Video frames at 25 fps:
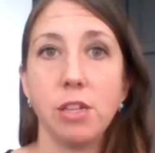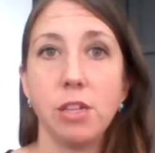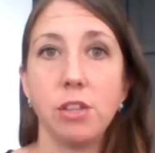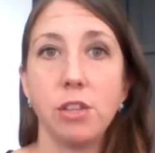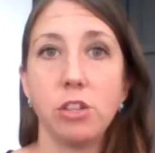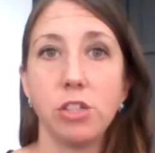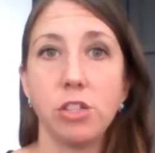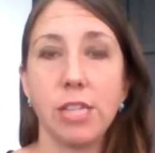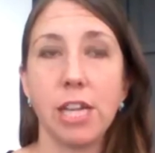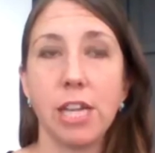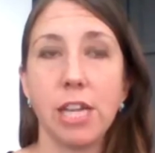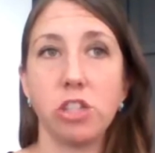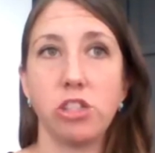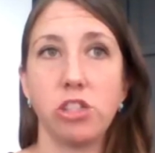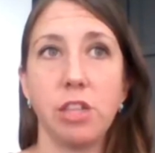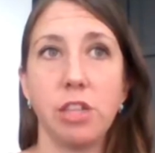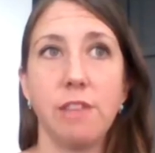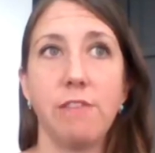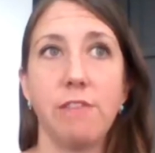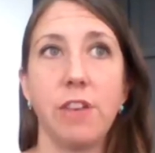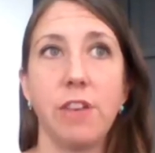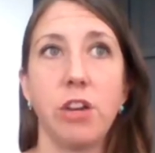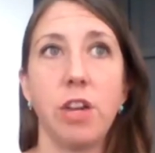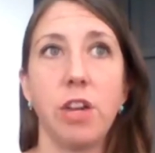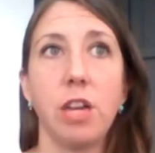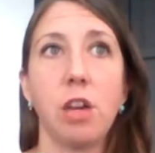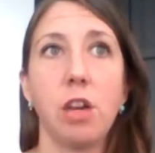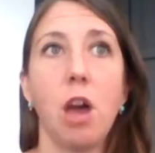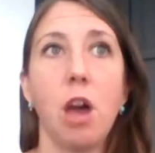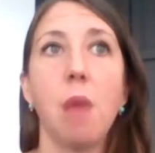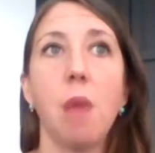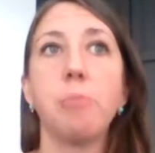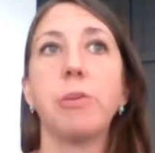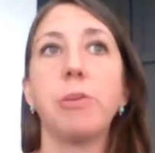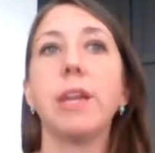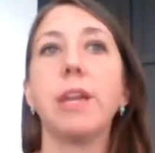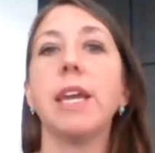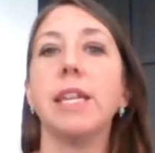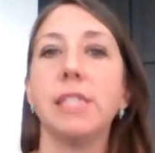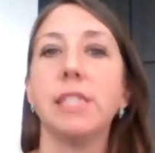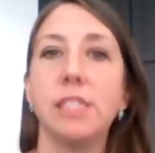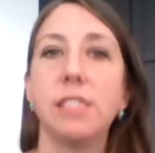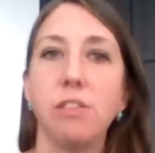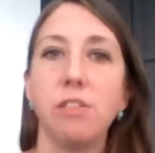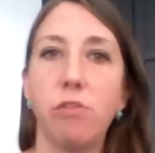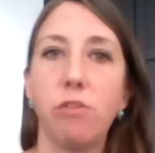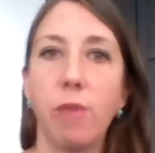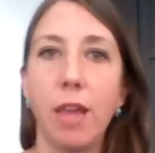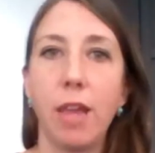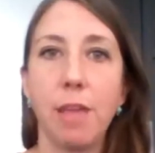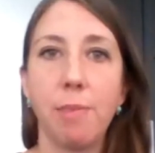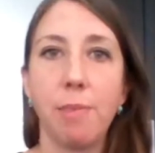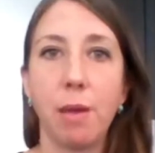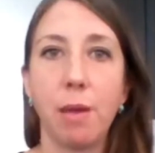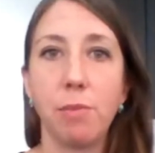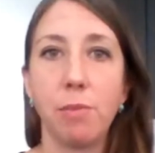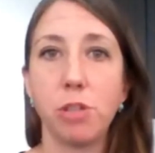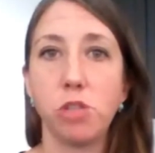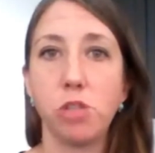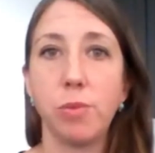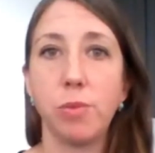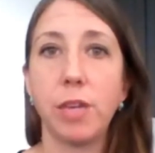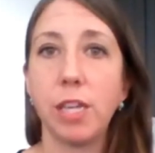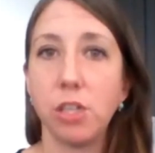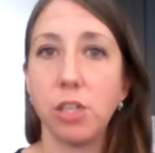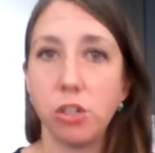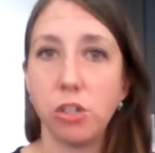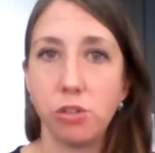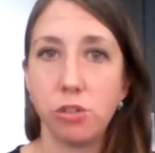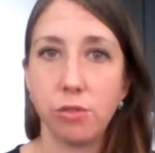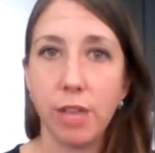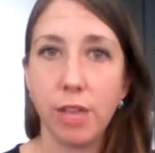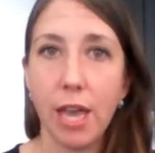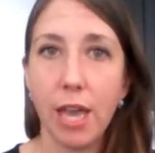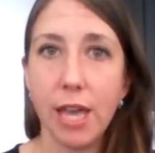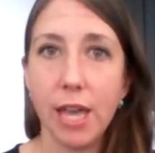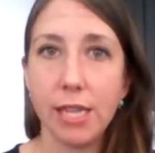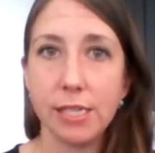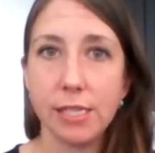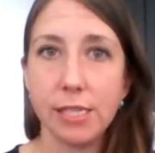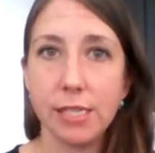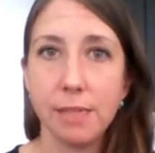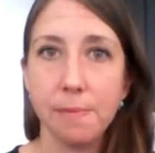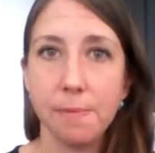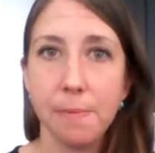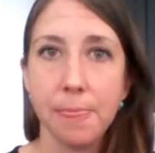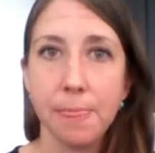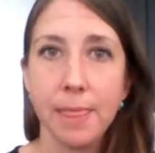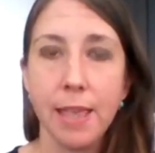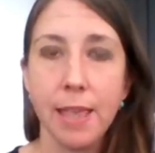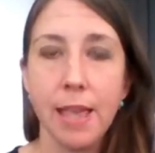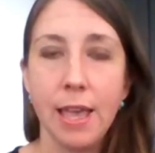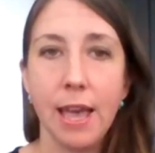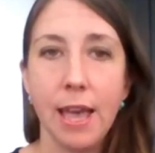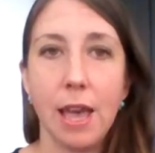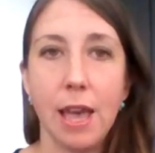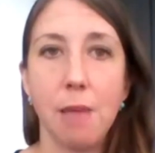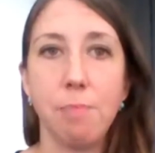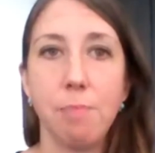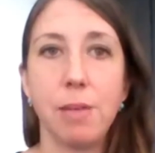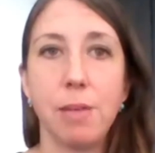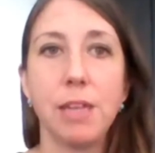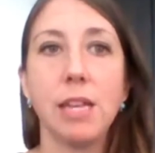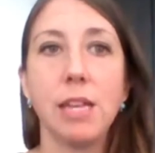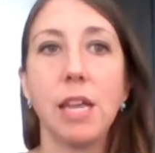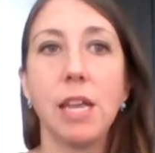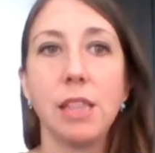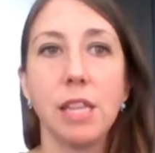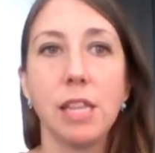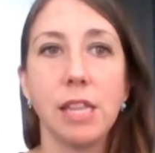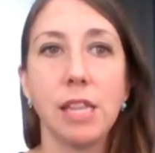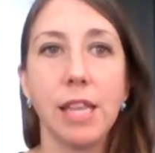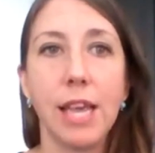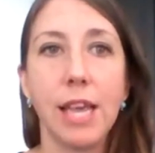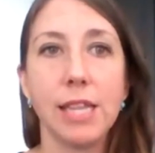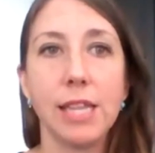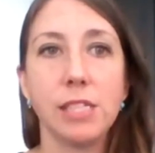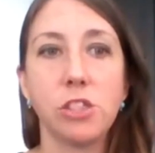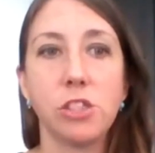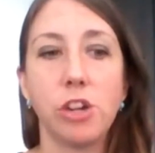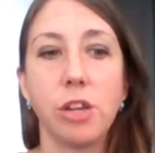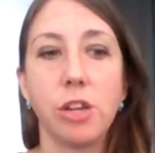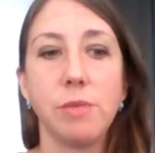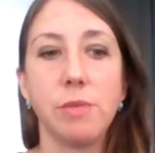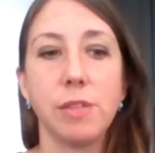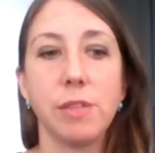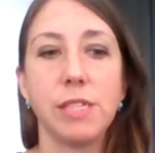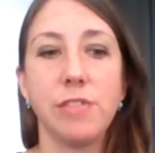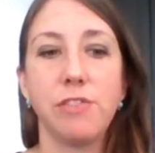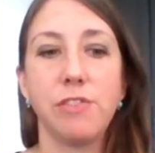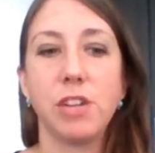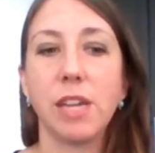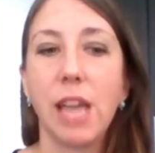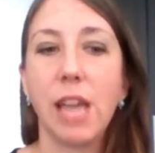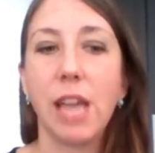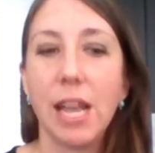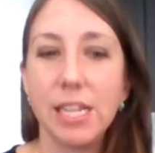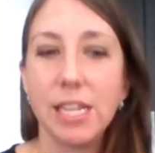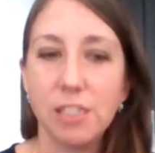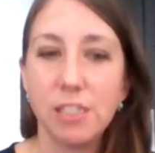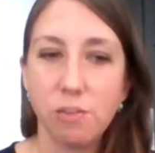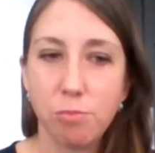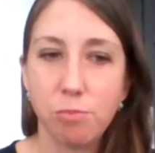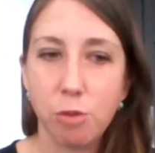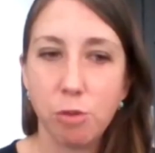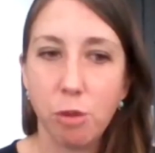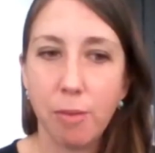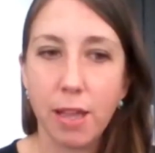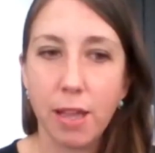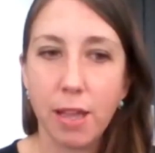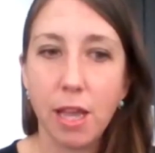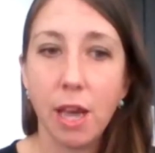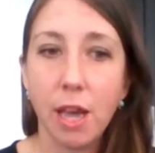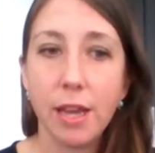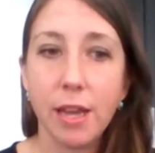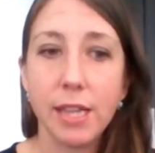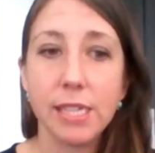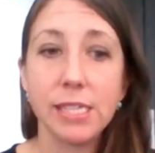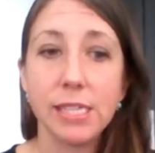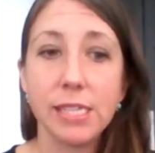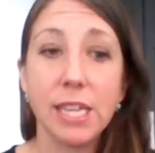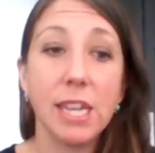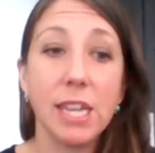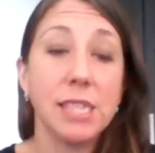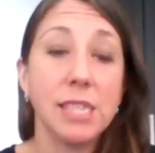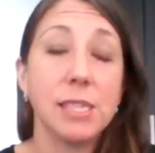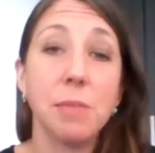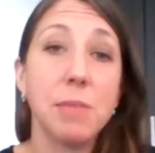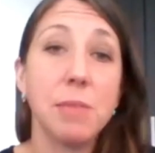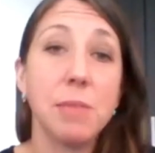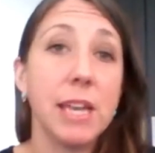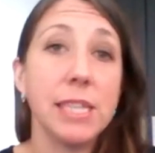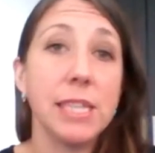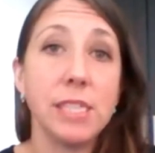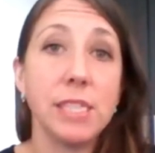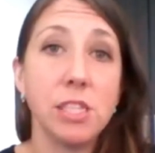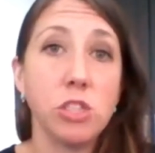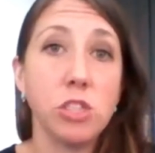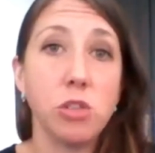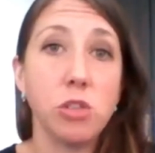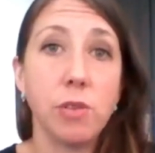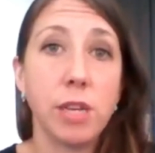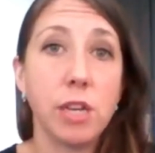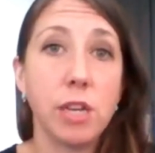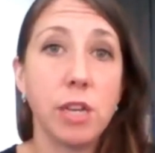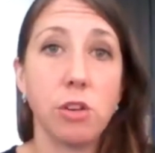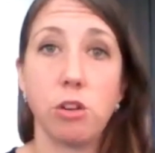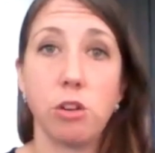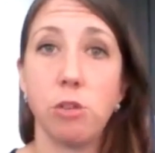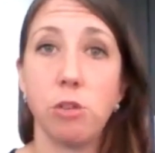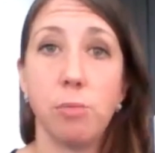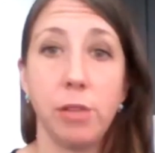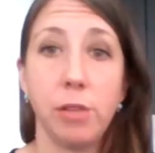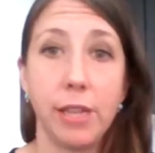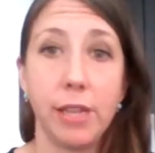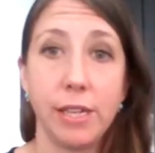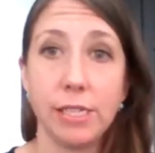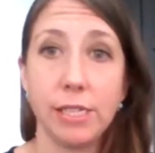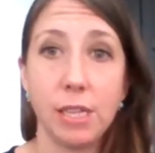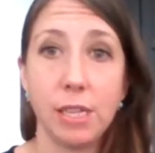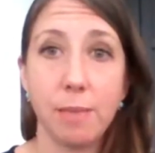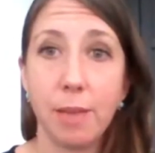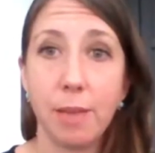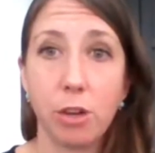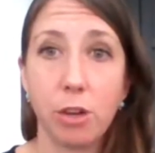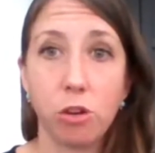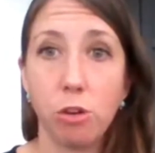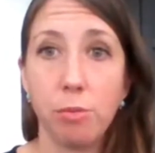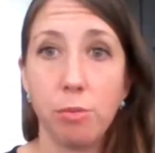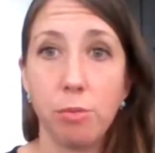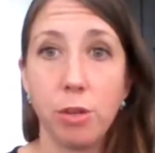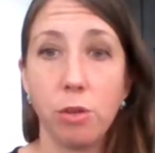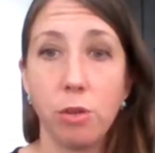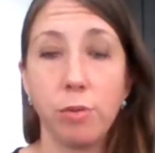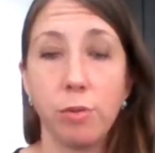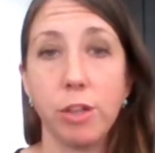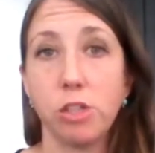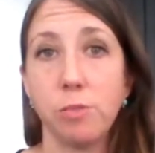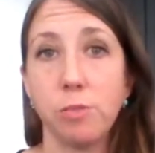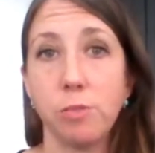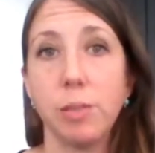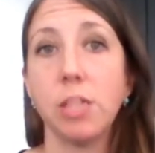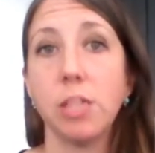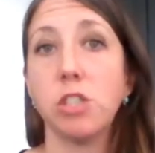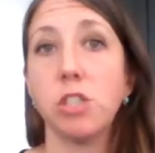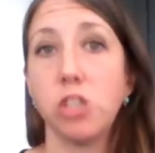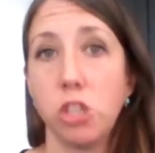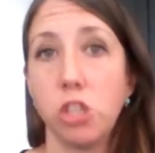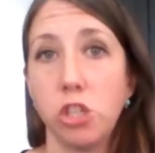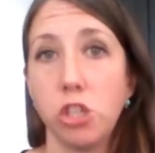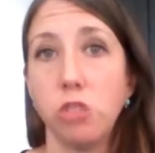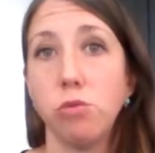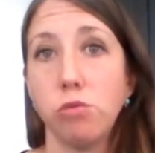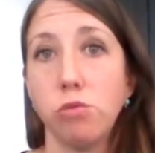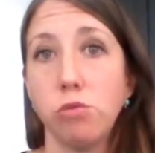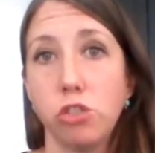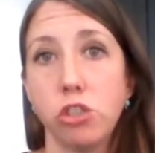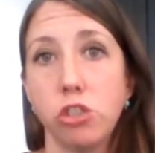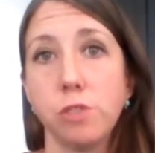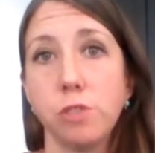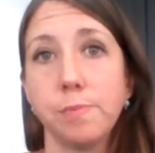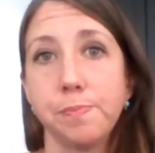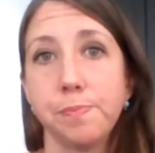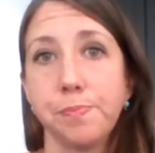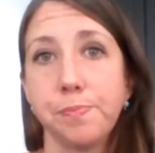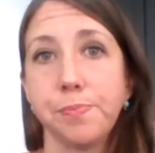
There's actually a very comprehensive way by which we can do that. But nonetheless, starting with different kinds of probiotics, and in some cases doing an herbal antimicrobial regimen is huge.